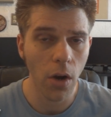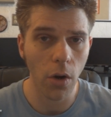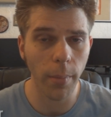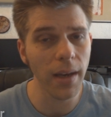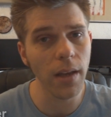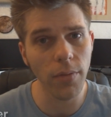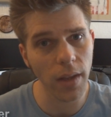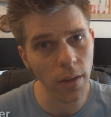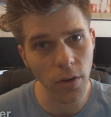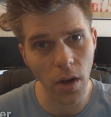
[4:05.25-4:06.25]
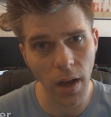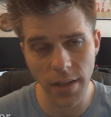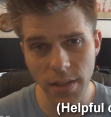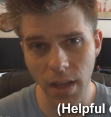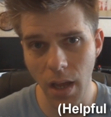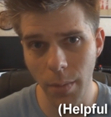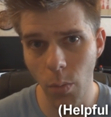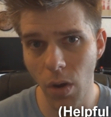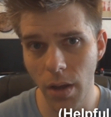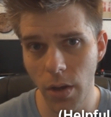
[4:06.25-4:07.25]
or many of the other costs that come
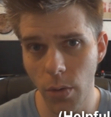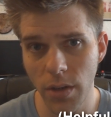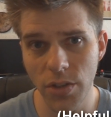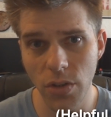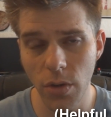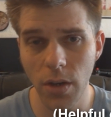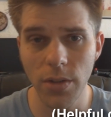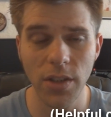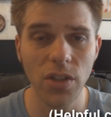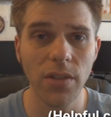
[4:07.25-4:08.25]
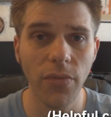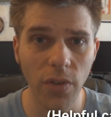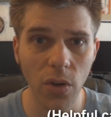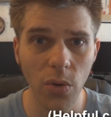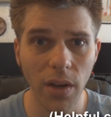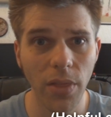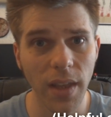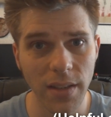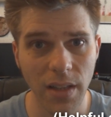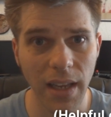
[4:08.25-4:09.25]
in while you're in a studio, such as food and
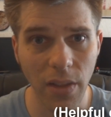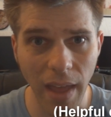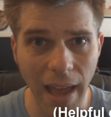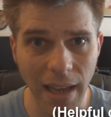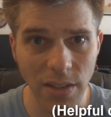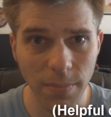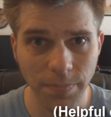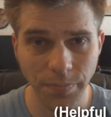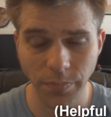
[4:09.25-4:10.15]
things like that.